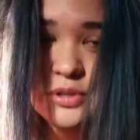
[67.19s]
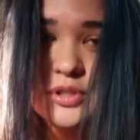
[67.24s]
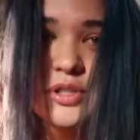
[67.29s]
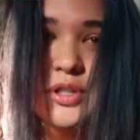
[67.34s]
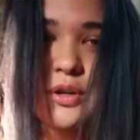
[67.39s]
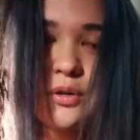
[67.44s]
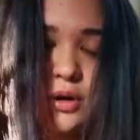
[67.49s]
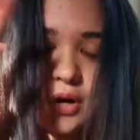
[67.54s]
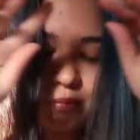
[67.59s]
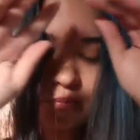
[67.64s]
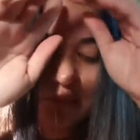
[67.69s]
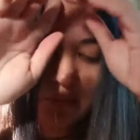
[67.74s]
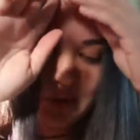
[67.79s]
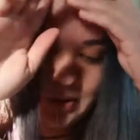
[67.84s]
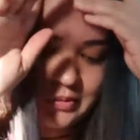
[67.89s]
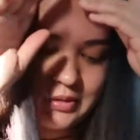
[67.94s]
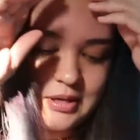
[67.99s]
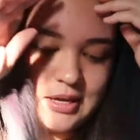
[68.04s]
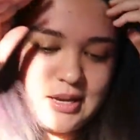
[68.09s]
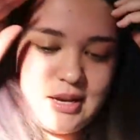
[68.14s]
so
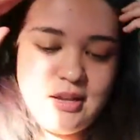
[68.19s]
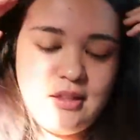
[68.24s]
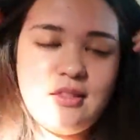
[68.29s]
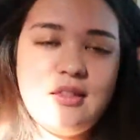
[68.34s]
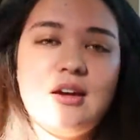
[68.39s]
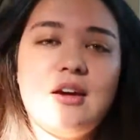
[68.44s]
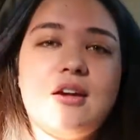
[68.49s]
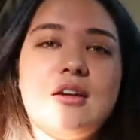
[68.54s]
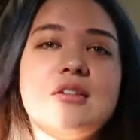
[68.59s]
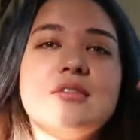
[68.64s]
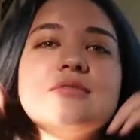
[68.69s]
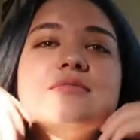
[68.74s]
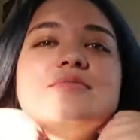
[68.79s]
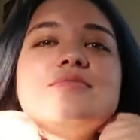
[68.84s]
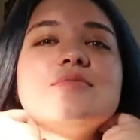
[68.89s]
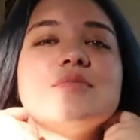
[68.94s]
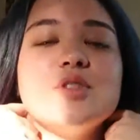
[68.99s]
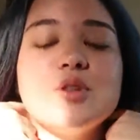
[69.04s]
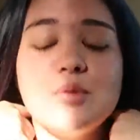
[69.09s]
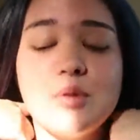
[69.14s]
I'm getting there
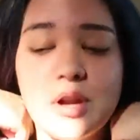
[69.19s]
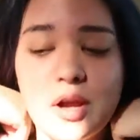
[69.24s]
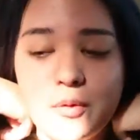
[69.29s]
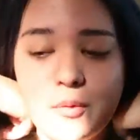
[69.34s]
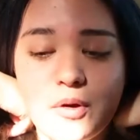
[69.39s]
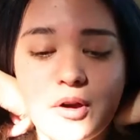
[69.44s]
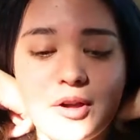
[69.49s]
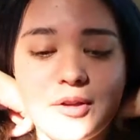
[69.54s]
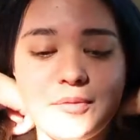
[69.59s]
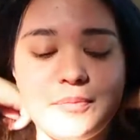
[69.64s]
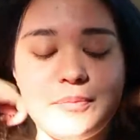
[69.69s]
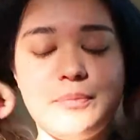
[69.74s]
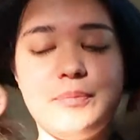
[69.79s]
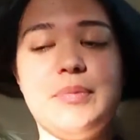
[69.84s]
to what I want.